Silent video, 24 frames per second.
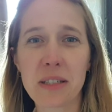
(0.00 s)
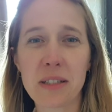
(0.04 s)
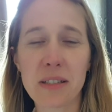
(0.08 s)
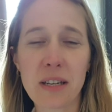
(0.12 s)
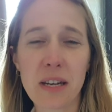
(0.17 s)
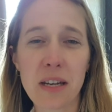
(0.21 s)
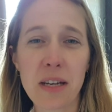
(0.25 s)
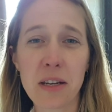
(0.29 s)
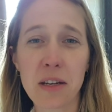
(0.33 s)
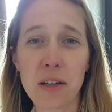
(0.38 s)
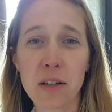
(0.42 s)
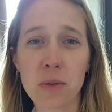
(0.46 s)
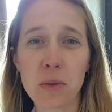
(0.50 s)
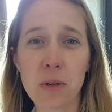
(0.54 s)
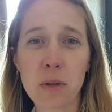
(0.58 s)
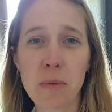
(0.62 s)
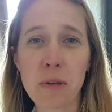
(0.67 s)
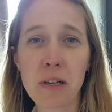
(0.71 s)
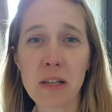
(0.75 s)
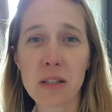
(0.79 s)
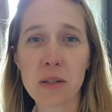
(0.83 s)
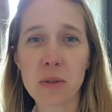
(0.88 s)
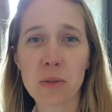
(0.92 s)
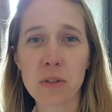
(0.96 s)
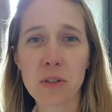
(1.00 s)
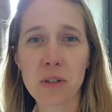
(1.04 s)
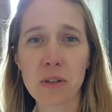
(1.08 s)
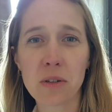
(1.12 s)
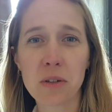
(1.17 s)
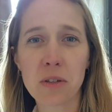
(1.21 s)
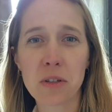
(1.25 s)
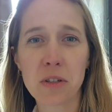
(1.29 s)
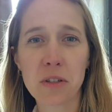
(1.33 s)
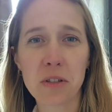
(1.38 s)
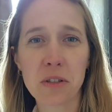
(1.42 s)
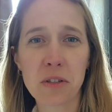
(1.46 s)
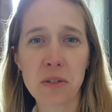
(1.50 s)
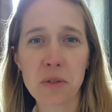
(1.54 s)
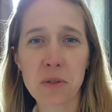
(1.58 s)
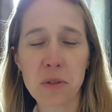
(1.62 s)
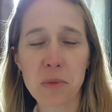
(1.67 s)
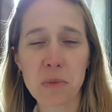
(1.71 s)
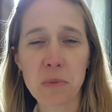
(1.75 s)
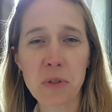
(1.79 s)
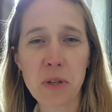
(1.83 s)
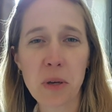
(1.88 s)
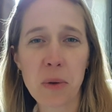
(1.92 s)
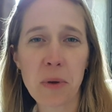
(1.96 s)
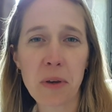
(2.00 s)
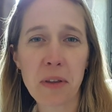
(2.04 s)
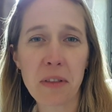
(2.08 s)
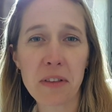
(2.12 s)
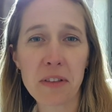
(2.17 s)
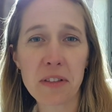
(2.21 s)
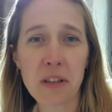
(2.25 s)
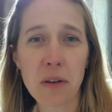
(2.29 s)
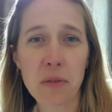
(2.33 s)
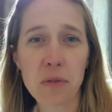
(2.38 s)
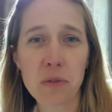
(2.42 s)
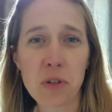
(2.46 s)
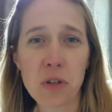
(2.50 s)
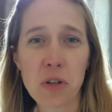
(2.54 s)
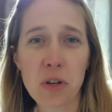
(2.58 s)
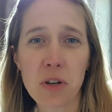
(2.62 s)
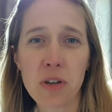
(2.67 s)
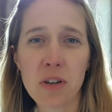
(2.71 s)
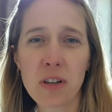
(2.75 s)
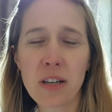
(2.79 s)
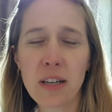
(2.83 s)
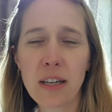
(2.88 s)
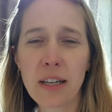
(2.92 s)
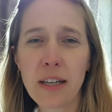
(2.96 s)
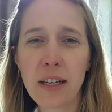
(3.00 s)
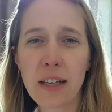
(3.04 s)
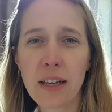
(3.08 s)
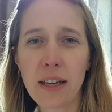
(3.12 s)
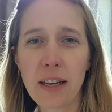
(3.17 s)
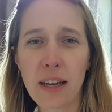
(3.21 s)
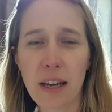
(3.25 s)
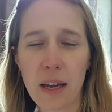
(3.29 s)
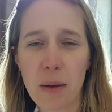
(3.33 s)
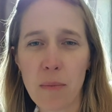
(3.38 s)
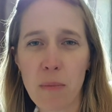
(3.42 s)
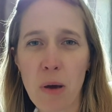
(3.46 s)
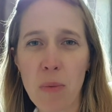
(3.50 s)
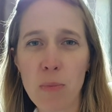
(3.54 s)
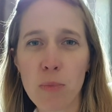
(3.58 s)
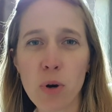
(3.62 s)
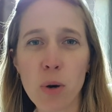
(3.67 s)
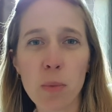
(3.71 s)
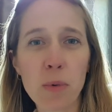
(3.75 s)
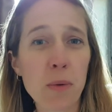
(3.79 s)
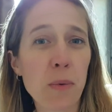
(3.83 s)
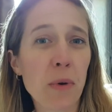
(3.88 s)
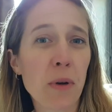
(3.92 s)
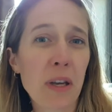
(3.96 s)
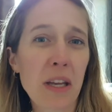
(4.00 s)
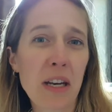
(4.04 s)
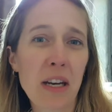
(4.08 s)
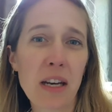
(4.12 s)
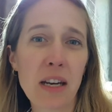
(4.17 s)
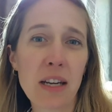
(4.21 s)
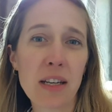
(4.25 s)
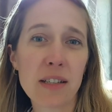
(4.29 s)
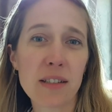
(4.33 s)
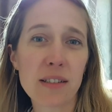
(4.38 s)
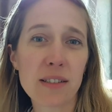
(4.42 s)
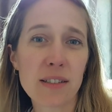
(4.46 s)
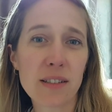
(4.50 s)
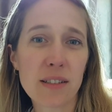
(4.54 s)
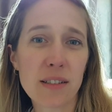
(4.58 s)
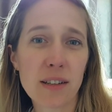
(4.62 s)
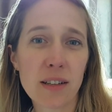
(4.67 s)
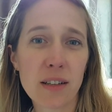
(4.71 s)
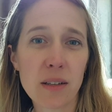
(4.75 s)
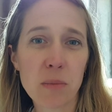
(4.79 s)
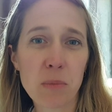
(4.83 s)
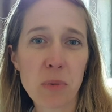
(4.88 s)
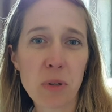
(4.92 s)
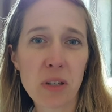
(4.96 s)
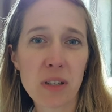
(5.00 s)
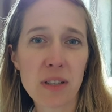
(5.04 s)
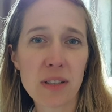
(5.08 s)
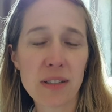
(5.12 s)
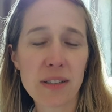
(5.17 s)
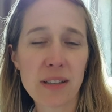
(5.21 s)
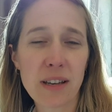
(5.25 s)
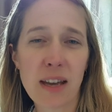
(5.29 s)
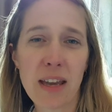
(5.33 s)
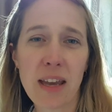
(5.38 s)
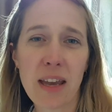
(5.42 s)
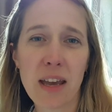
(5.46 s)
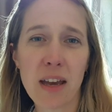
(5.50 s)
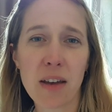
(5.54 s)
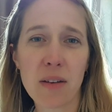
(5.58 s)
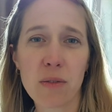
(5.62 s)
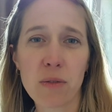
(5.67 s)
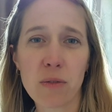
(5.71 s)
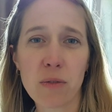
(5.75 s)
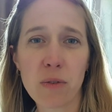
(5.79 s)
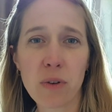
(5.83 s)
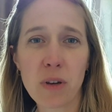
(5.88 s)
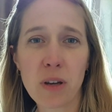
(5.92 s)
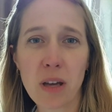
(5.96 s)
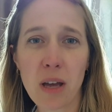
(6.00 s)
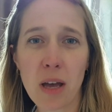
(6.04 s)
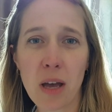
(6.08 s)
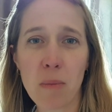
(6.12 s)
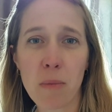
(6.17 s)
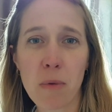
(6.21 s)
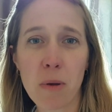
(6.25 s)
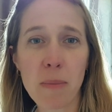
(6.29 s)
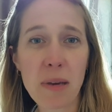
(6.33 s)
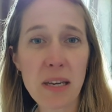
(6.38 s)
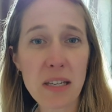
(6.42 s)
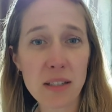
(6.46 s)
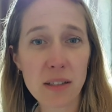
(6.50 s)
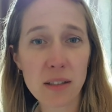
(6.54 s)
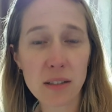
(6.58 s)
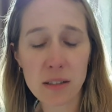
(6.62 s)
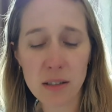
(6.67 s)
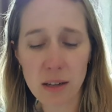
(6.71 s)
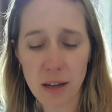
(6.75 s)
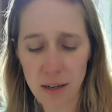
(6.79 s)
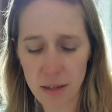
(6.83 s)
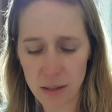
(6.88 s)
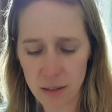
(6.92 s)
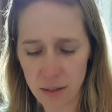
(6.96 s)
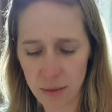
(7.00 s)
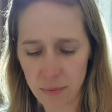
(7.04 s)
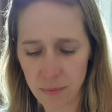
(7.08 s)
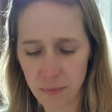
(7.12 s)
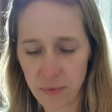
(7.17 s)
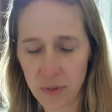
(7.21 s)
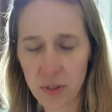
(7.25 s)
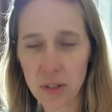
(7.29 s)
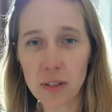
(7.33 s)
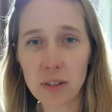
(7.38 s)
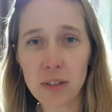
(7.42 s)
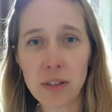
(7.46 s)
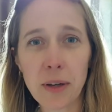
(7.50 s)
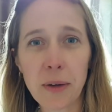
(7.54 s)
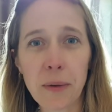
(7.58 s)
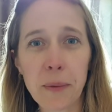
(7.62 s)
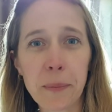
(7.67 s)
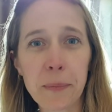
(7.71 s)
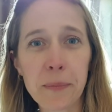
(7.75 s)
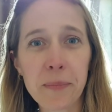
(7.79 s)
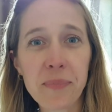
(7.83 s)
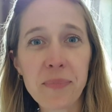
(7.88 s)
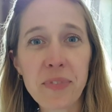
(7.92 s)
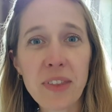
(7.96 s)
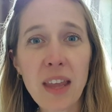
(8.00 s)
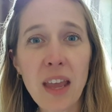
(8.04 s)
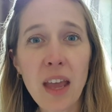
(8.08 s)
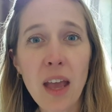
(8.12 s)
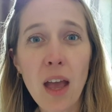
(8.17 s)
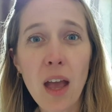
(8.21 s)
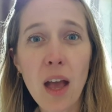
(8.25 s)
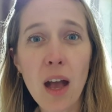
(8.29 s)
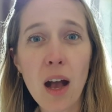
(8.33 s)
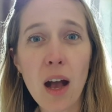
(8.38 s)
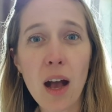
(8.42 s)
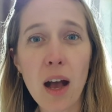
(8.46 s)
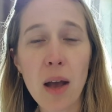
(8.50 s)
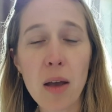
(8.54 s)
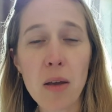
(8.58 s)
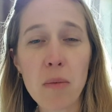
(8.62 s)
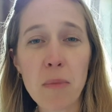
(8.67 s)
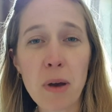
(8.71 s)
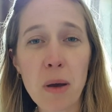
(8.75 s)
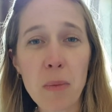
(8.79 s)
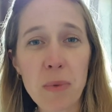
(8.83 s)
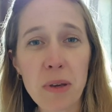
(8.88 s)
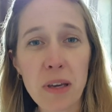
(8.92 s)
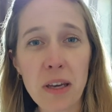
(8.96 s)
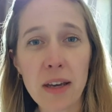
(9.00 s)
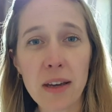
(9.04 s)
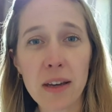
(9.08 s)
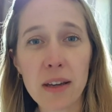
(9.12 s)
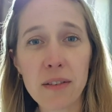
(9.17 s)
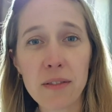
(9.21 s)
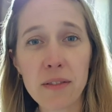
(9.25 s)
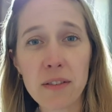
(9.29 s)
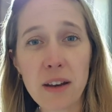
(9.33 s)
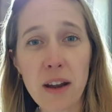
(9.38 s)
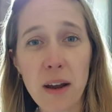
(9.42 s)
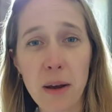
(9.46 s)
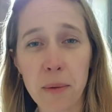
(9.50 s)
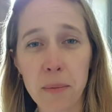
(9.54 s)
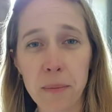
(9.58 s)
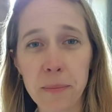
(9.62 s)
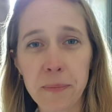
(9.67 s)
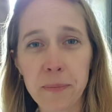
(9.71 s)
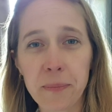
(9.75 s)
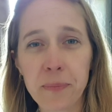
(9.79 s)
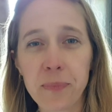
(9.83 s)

Taking 20 minutes or so to just do some sewing this afternoon. I probably won't get any done tonight because I have a meeting tonight, so I'm up here now.